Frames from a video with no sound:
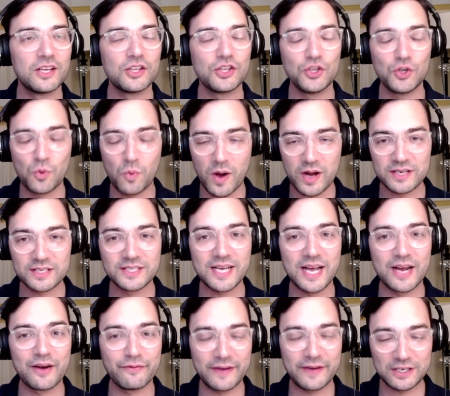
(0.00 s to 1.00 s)
You want to
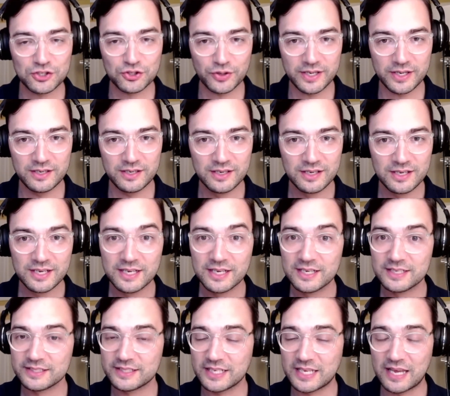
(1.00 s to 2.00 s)
sign a veteran
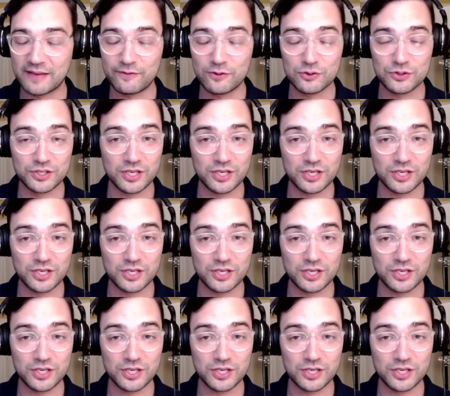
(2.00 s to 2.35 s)
to give you